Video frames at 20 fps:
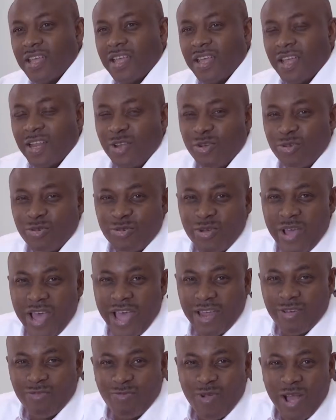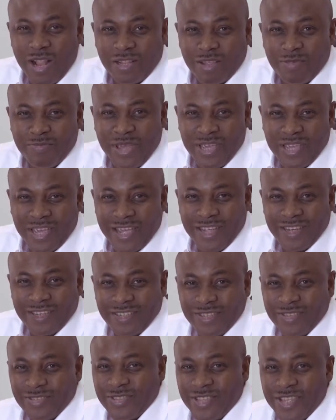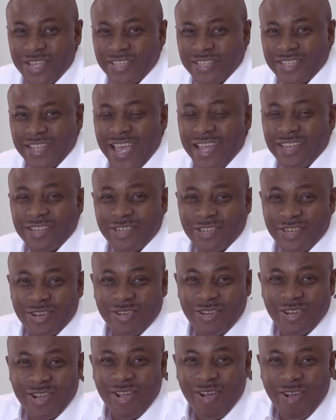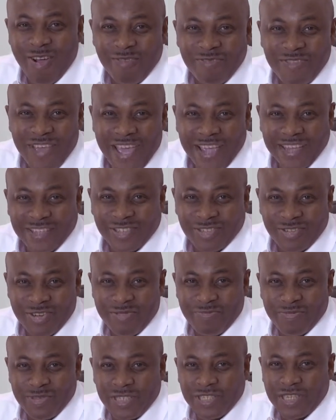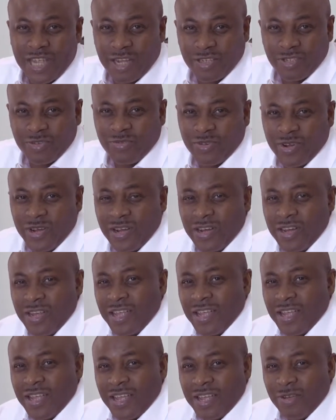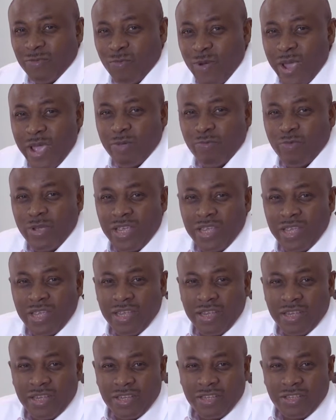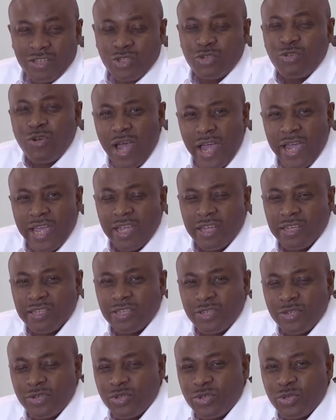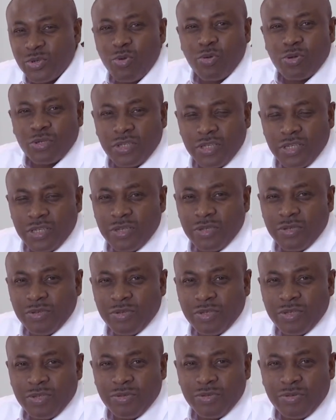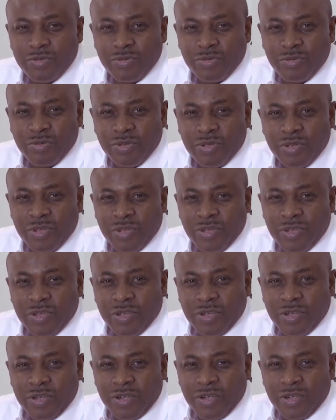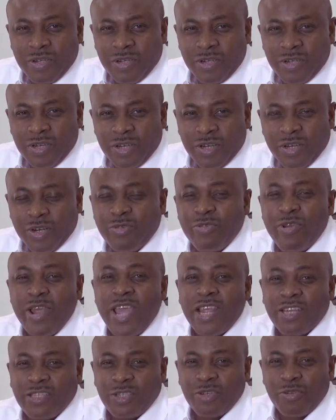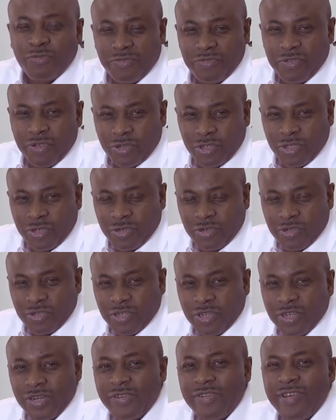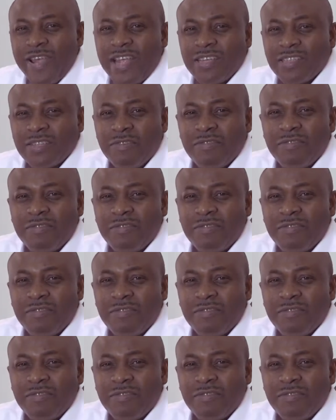Hello and welcome again to this edition of eXtreme Startover, where we try to talk to you to create your future, create a